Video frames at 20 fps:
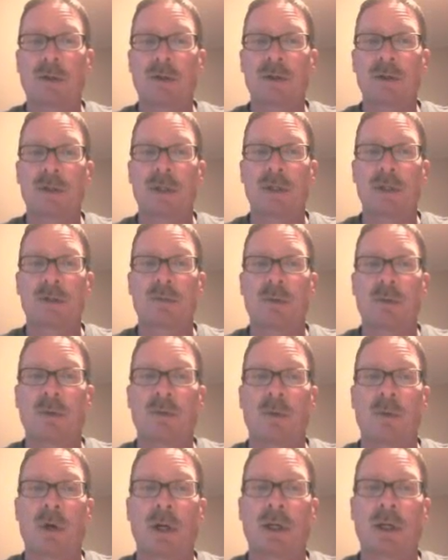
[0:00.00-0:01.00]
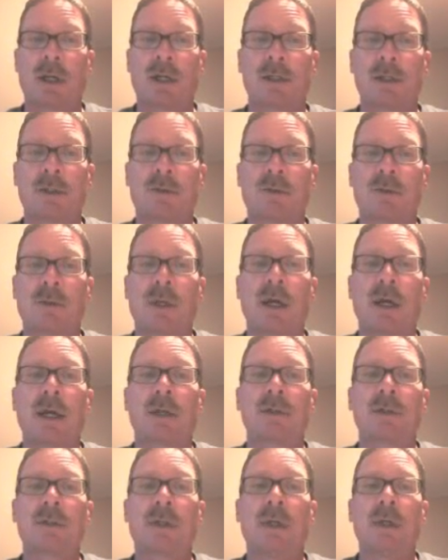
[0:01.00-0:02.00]
since we walk on two
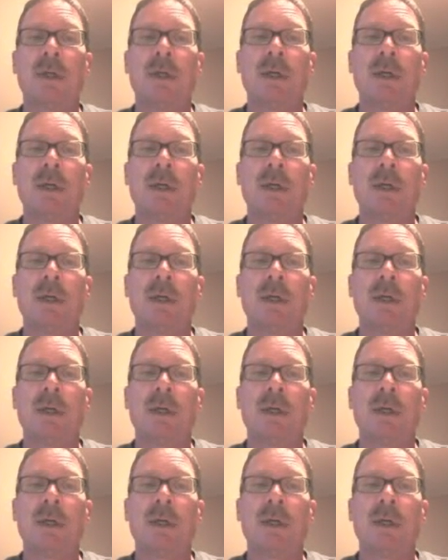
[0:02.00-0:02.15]
legs.